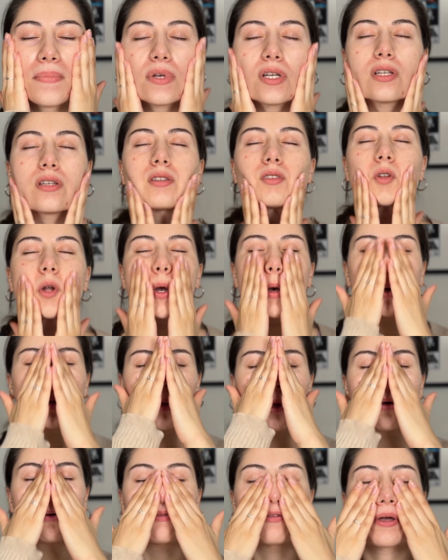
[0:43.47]
Just all
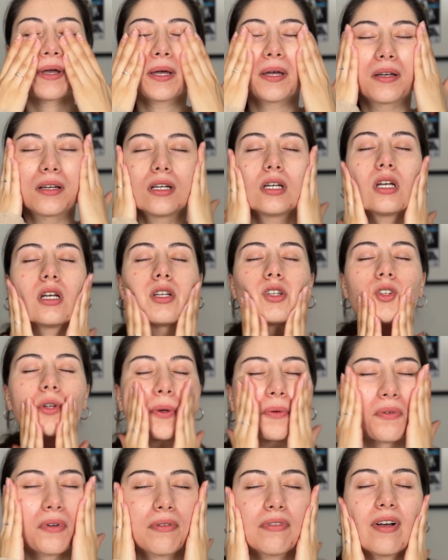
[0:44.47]
over to
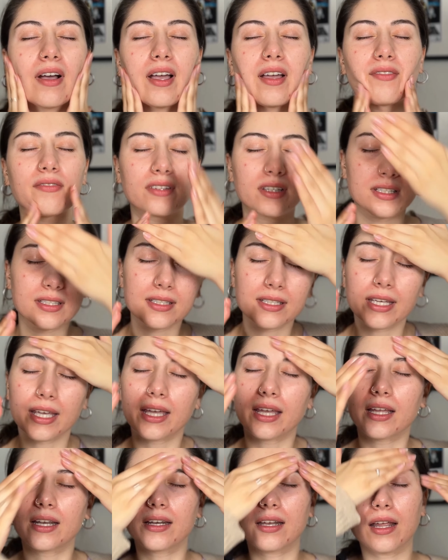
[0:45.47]
revive the
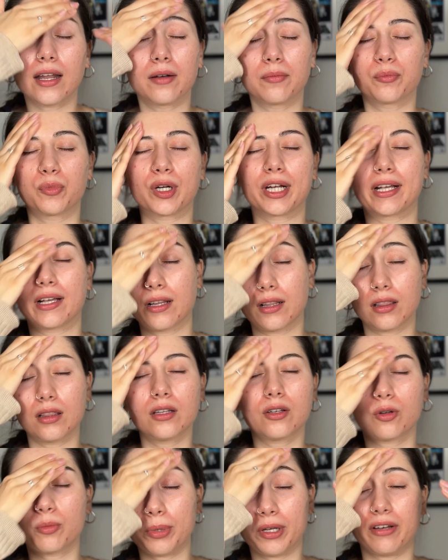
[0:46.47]
skin and bring a
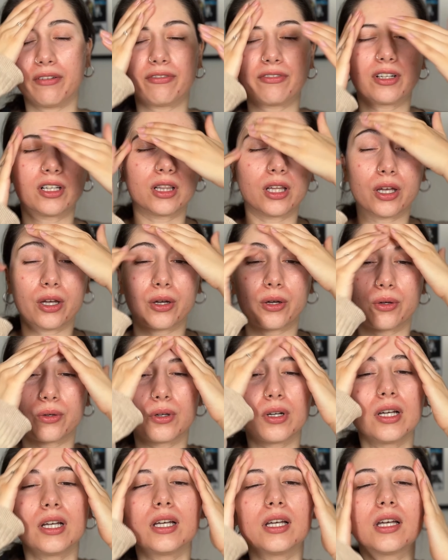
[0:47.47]
little bit of glow
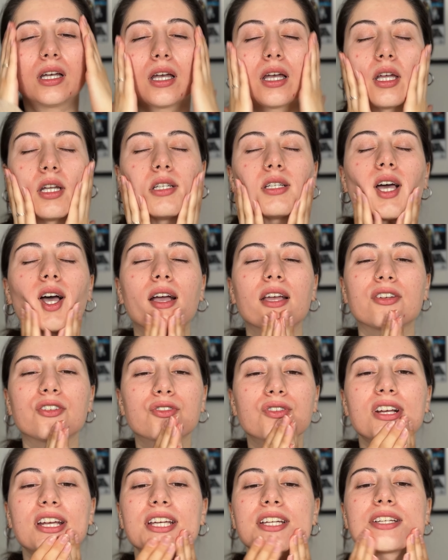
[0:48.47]
and
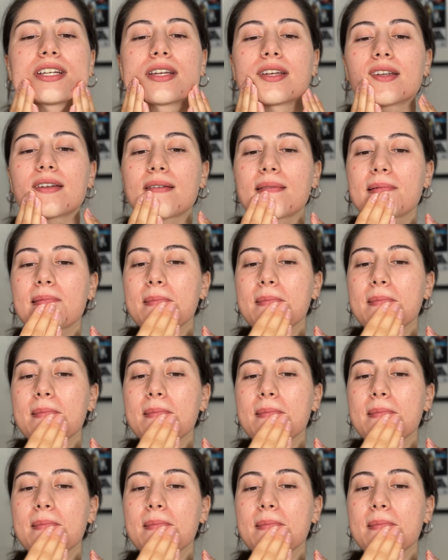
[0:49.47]
hydration.